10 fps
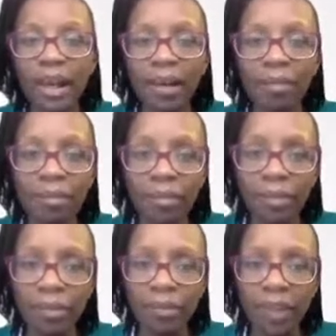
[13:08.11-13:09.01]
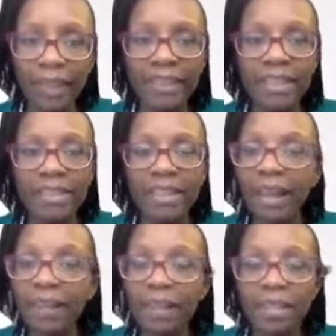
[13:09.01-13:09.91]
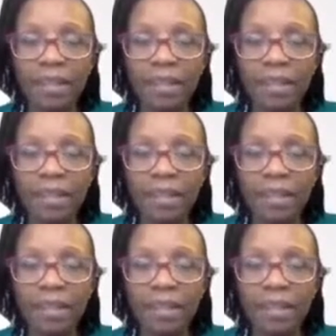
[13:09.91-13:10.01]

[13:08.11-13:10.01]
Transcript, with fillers: um, vaccines, and other